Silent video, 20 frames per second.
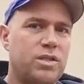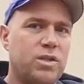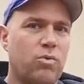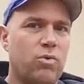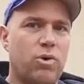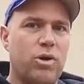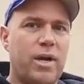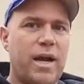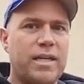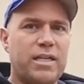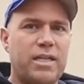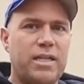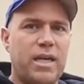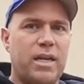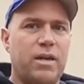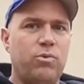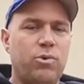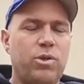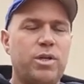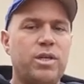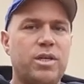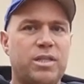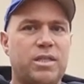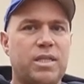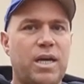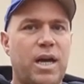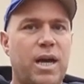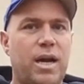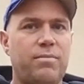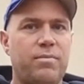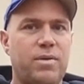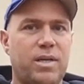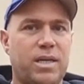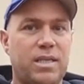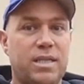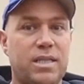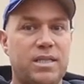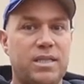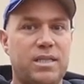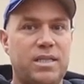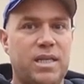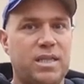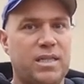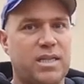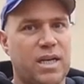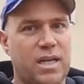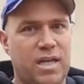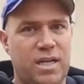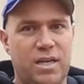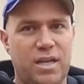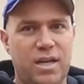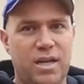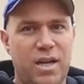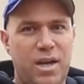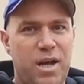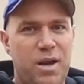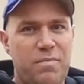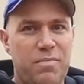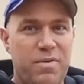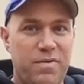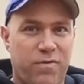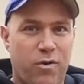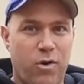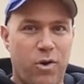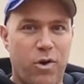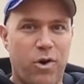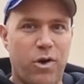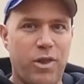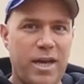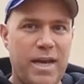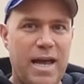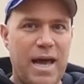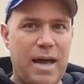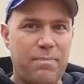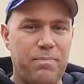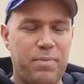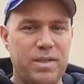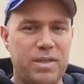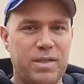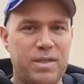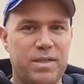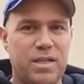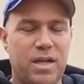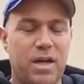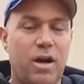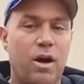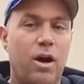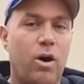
So we're actually at a really good time to get this thing done before all that happens.